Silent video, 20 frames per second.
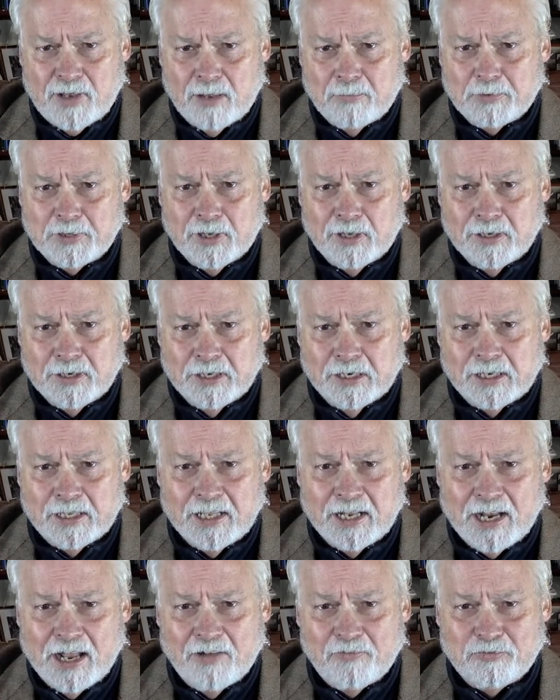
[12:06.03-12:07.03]
I'm telling you to
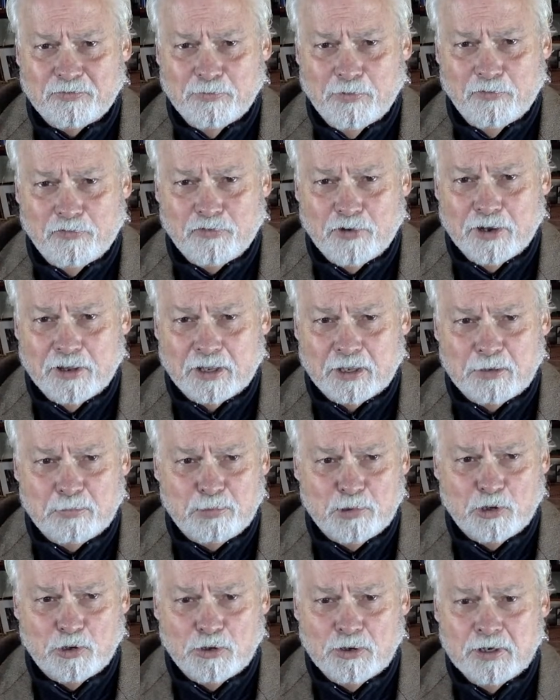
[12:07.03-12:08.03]
get out from in front of the
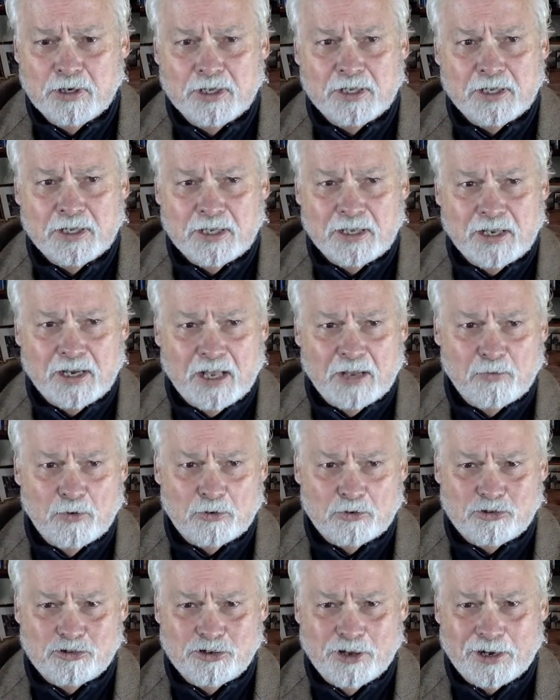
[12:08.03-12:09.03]
computer, and I
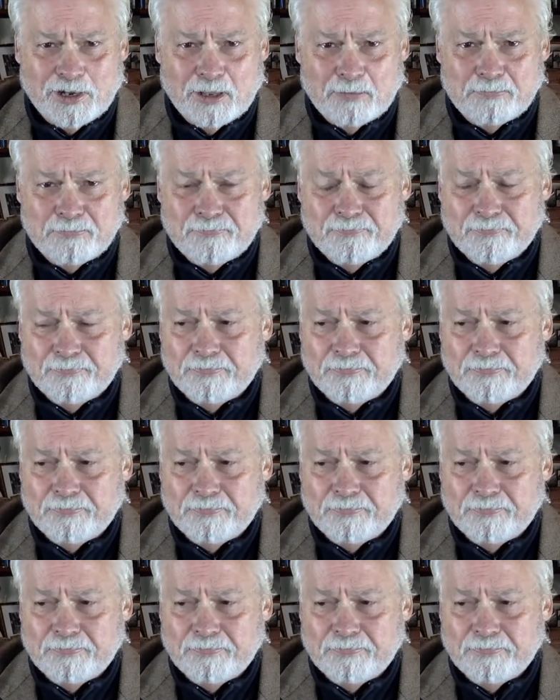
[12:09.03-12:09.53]
won't shut up.